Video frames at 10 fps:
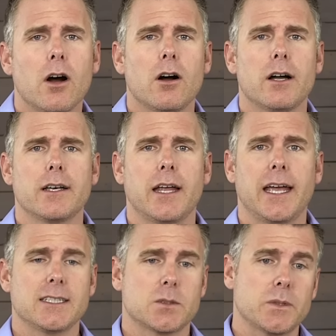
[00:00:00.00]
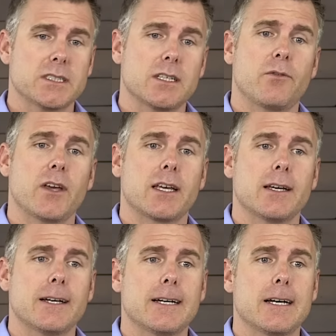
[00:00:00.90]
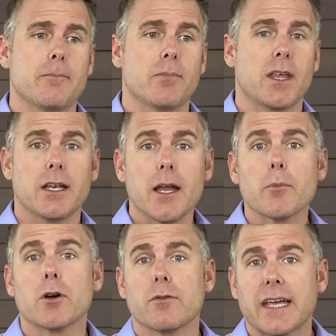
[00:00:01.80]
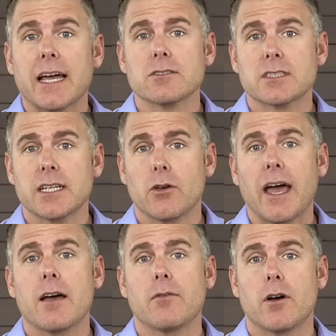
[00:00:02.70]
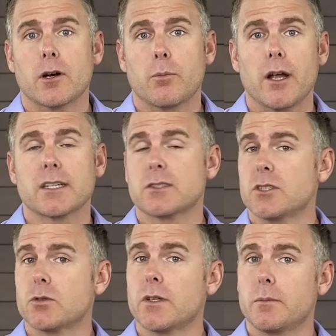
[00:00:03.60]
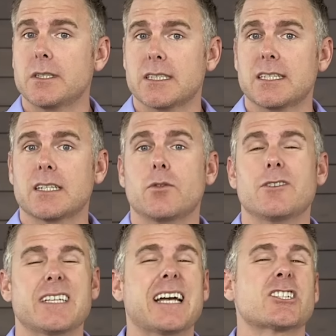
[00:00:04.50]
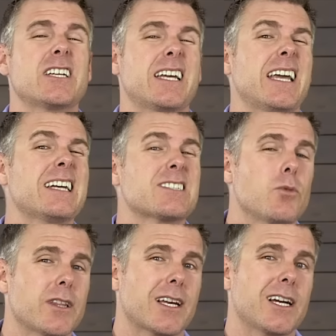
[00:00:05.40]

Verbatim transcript: on a specific a number of accounts that you have on our product, so we just want you to be successful, it was actually against what the